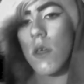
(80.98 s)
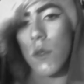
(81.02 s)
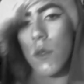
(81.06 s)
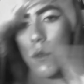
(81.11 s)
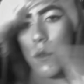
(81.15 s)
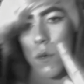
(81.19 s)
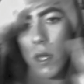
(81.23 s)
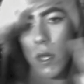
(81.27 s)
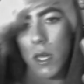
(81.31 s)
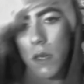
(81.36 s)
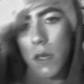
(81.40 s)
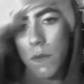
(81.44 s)

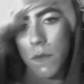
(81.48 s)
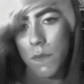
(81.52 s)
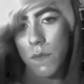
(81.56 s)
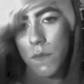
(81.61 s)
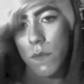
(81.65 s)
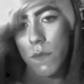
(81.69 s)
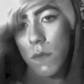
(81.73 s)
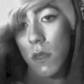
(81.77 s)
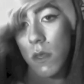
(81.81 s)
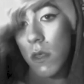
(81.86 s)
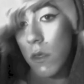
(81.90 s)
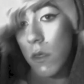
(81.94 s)
three
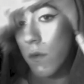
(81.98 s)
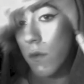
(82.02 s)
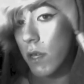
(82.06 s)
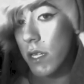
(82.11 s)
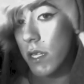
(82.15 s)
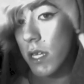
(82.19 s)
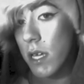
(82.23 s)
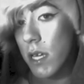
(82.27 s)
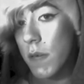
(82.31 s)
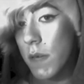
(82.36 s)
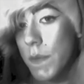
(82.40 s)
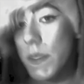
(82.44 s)

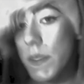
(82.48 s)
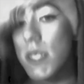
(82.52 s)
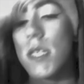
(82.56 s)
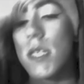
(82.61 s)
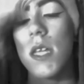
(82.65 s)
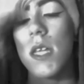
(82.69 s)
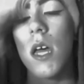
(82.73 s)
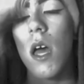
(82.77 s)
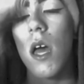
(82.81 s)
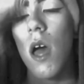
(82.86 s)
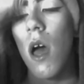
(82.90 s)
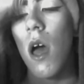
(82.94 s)
tips
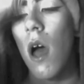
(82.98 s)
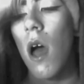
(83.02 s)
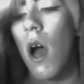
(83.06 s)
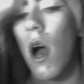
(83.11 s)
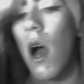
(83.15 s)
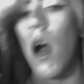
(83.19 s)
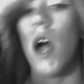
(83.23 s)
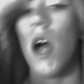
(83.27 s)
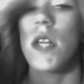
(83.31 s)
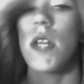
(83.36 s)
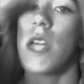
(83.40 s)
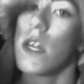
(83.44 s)

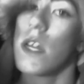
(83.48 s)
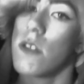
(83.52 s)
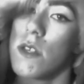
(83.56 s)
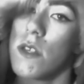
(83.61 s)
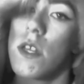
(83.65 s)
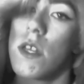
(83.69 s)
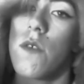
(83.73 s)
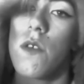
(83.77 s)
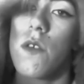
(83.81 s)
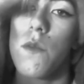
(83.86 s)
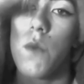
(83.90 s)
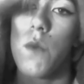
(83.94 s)
on how to
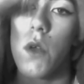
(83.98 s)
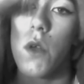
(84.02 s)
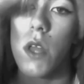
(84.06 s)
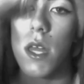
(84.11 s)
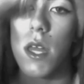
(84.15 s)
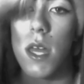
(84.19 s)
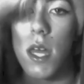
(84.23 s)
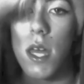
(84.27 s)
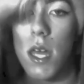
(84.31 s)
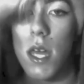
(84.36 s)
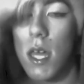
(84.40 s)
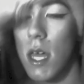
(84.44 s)
deal with
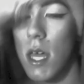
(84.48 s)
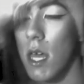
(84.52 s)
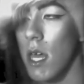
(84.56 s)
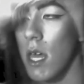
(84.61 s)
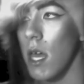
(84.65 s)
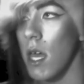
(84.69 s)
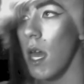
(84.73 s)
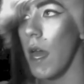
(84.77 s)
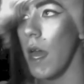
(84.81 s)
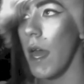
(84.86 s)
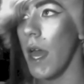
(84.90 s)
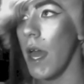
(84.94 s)
bullying
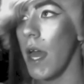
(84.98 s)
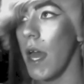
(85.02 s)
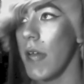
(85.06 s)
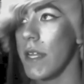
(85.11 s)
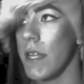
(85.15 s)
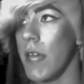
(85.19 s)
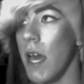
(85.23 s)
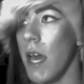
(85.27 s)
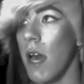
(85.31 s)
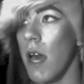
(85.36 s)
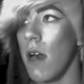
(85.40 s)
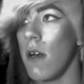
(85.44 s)
and
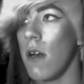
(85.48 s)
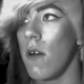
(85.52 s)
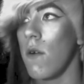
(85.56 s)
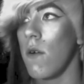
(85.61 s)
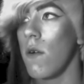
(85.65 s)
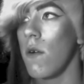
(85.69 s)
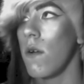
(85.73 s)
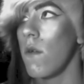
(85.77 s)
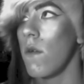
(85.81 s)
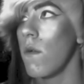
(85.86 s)
how